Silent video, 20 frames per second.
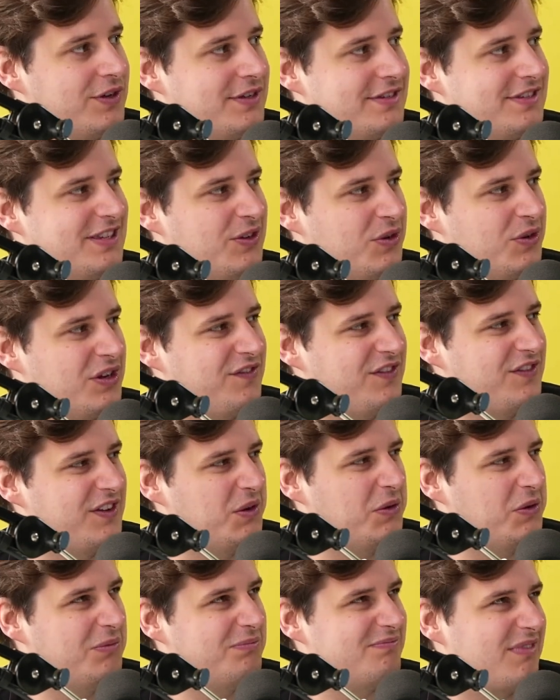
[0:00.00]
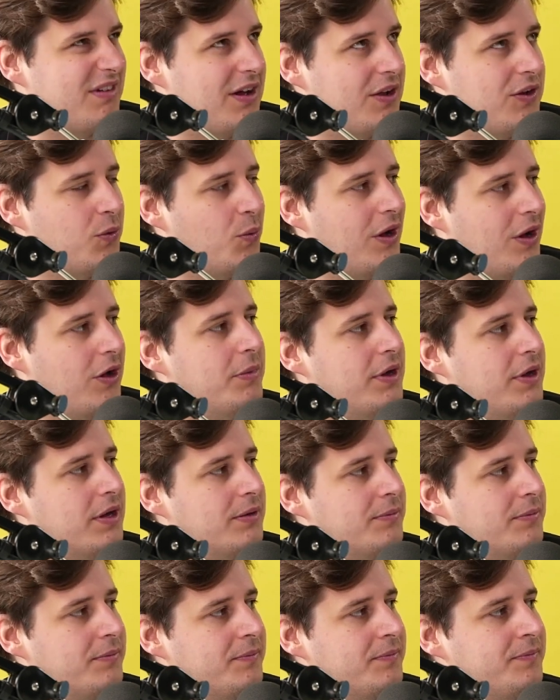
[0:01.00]
it's still going to feel
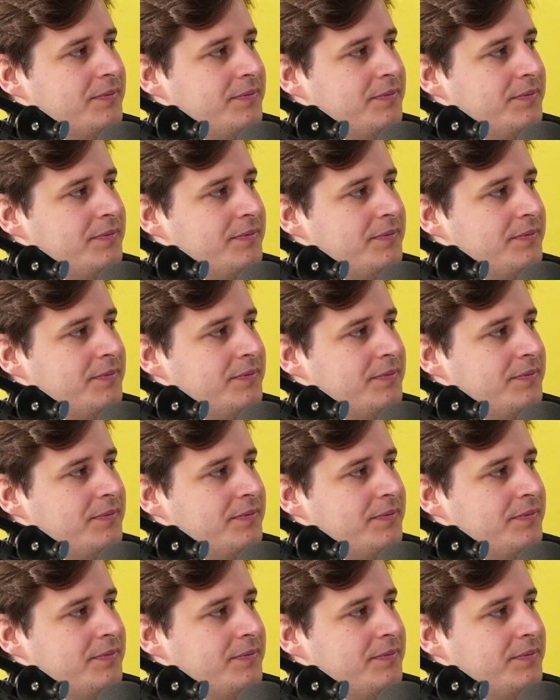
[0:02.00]
underwhelming. Yeah,